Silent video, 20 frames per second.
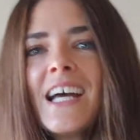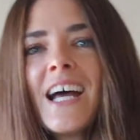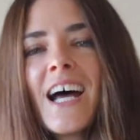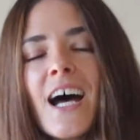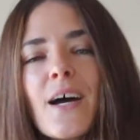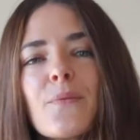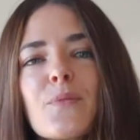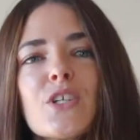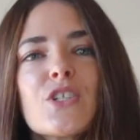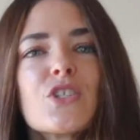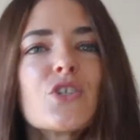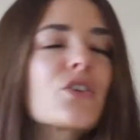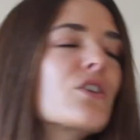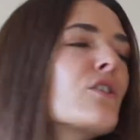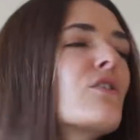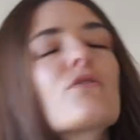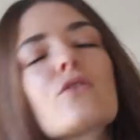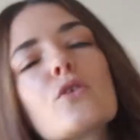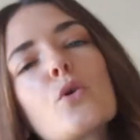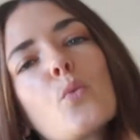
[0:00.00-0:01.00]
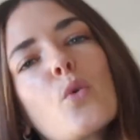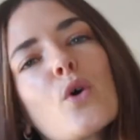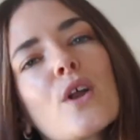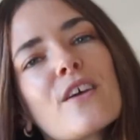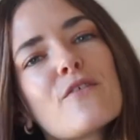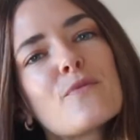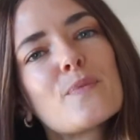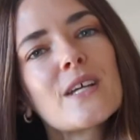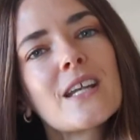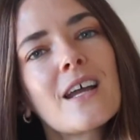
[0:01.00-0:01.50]
I'm going to talk you through what
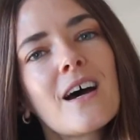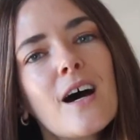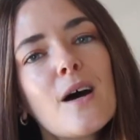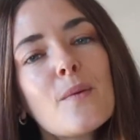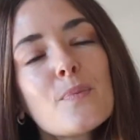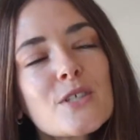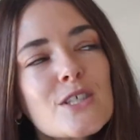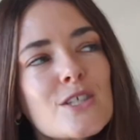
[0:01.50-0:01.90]
I've been up